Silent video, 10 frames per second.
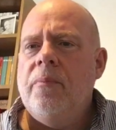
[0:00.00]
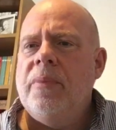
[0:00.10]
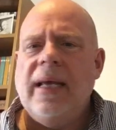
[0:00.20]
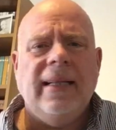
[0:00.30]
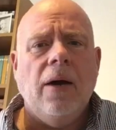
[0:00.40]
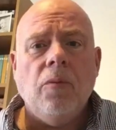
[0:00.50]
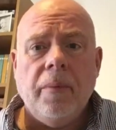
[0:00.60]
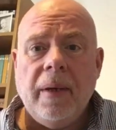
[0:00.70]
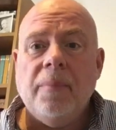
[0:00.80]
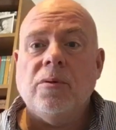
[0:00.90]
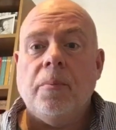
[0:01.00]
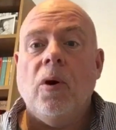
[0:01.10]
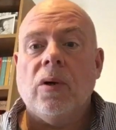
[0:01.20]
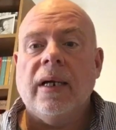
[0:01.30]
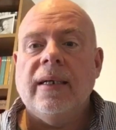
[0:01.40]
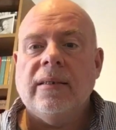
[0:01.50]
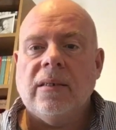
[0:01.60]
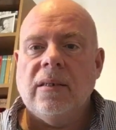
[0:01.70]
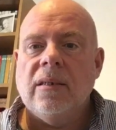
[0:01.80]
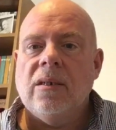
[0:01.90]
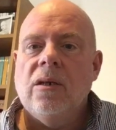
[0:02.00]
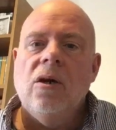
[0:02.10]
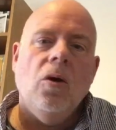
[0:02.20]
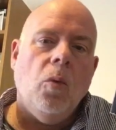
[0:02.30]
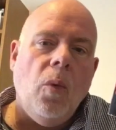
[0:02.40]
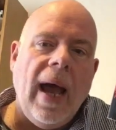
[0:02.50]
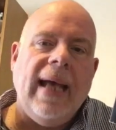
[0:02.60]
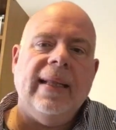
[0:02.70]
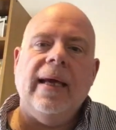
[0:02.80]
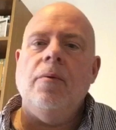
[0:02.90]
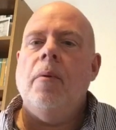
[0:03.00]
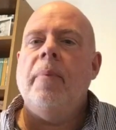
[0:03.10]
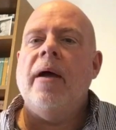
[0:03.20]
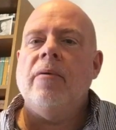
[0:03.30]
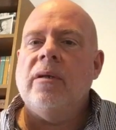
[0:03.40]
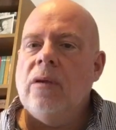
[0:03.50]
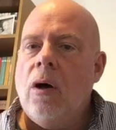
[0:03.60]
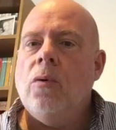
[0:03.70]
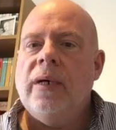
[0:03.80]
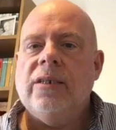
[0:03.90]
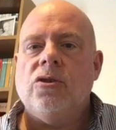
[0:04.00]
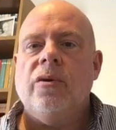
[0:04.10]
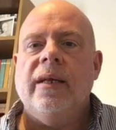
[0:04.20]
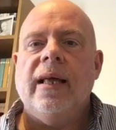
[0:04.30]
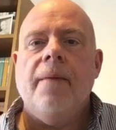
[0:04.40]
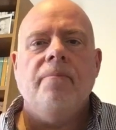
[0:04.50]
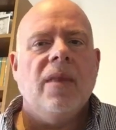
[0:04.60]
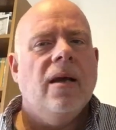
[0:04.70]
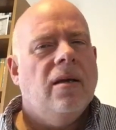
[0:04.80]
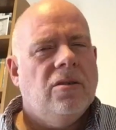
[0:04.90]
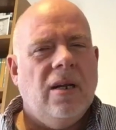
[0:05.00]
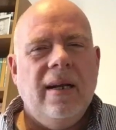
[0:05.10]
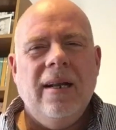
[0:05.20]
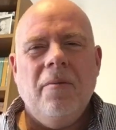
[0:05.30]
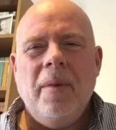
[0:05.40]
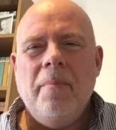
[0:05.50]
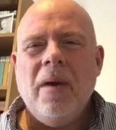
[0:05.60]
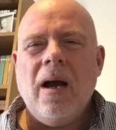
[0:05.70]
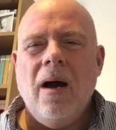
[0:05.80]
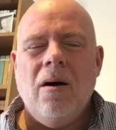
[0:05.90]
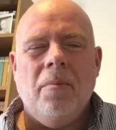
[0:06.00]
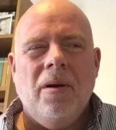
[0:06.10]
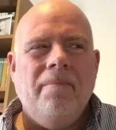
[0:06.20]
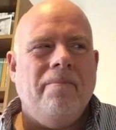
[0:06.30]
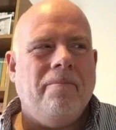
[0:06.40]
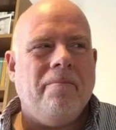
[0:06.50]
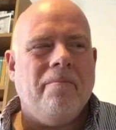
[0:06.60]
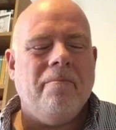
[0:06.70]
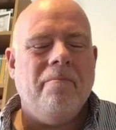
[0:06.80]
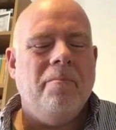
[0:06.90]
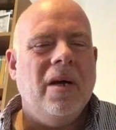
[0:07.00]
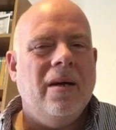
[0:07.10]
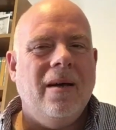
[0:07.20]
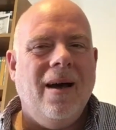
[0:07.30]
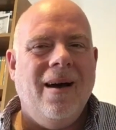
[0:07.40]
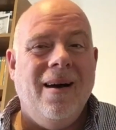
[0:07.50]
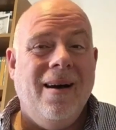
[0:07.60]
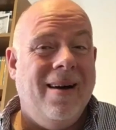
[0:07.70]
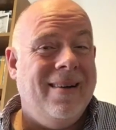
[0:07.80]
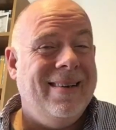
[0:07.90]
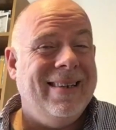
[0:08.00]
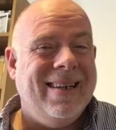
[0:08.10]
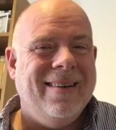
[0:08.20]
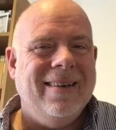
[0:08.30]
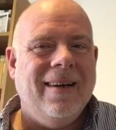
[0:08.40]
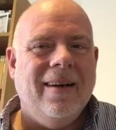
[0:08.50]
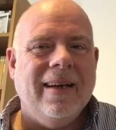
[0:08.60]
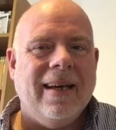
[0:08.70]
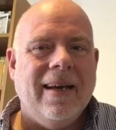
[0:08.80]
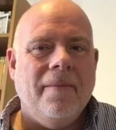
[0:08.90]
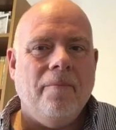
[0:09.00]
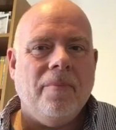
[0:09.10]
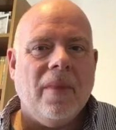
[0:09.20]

they dealt with people's bodies and where they were buried and the whole history of that. It's a little bit macabre, but I kind of like it.